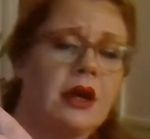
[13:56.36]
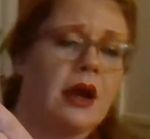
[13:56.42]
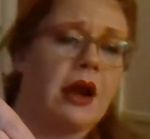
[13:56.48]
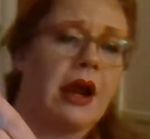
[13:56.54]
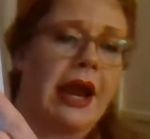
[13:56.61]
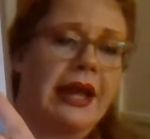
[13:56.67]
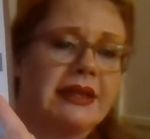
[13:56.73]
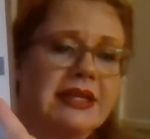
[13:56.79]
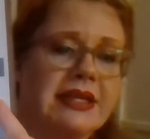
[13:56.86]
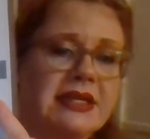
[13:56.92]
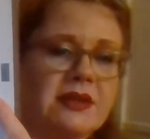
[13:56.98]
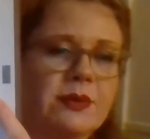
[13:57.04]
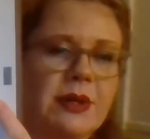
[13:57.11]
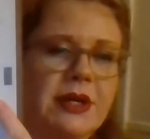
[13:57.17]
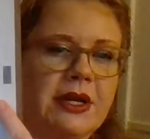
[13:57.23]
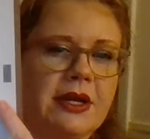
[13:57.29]
All right,
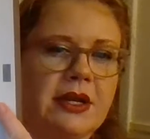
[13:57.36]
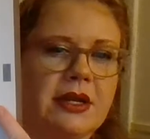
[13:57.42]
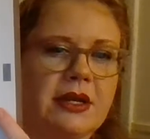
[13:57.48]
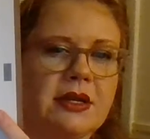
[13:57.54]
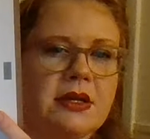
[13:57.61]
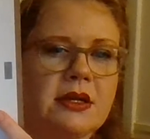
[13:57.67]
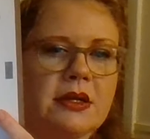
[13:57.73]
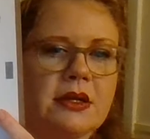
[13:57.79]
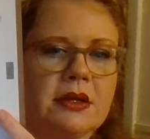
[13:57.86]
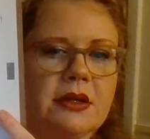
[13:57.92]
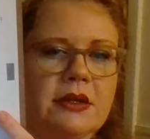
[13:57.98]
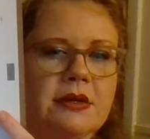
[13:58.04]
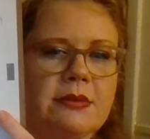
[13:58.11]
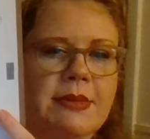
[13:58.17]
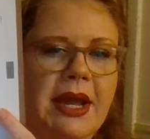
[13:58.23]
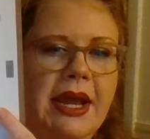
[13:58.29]
this one,
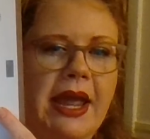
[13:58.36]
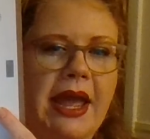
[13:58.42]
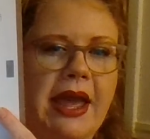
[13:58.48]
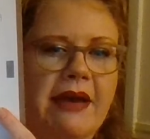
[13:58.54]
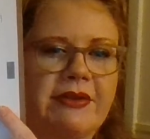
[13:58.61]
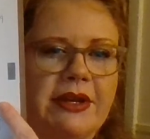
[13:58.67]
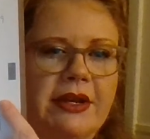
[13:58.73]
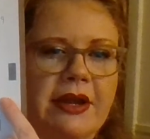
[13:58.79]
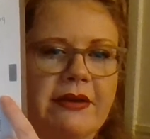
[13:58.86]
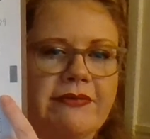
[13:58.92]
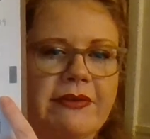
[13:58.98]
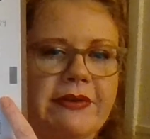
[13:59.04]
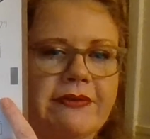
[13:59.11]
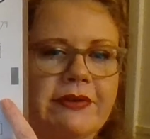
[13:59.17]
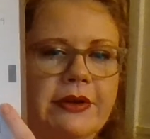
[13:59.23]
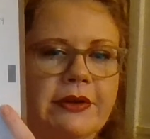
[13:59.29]
you might have enough
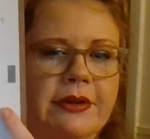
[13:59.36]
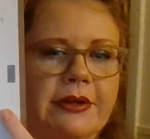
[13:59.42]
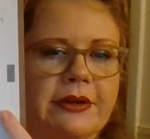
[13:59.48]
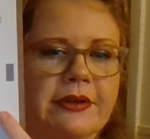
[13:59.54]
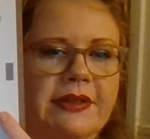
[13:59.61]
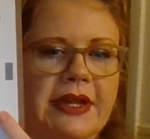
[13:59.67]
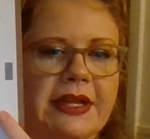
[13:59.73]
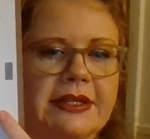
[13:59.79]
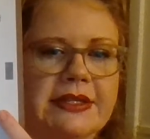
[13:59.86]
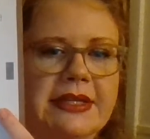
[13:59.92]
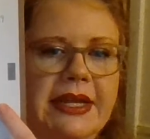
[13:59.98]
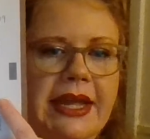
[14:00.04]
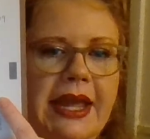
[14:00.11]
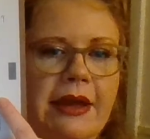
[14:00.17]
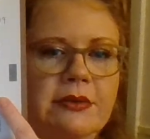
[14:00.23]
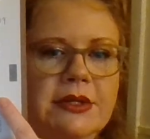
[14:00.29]
of your little things to
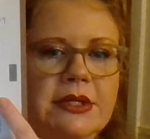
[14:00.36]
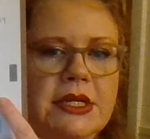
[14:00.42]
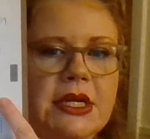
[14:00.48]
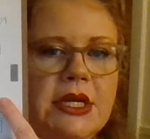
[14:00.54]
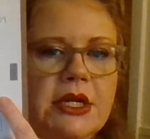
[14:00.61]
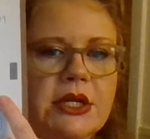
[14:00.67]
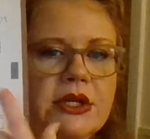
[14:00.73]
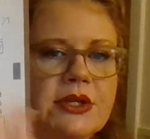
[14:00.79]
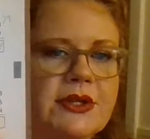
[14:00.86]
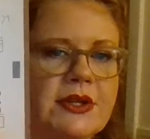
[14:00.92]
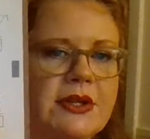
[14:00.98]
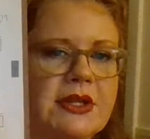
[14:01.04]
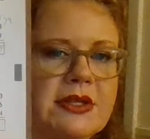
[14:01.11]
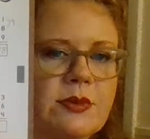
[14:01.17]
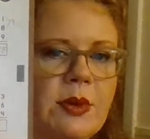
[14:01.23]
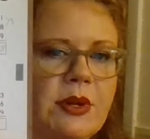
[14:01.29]
count. So
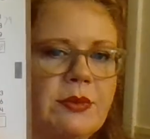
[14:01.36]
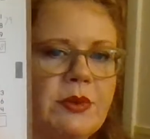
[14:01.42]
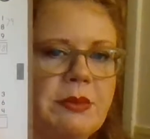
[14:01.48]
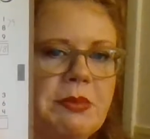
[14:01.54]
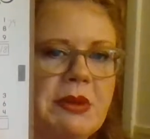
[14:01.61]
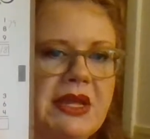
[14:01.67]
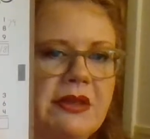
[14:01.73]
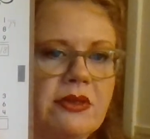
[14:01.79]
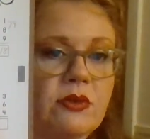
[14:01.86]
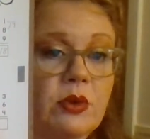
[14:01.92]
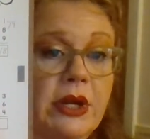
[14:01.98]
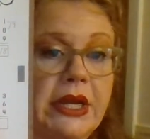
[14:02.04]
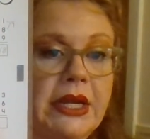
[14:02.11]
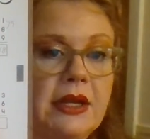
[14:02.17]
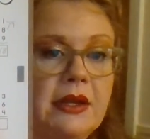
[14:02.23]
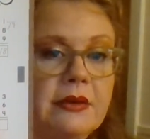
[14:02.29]
this one would be
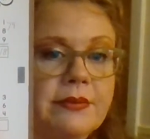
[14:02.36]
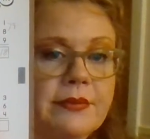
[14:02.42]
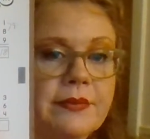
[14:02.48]
3.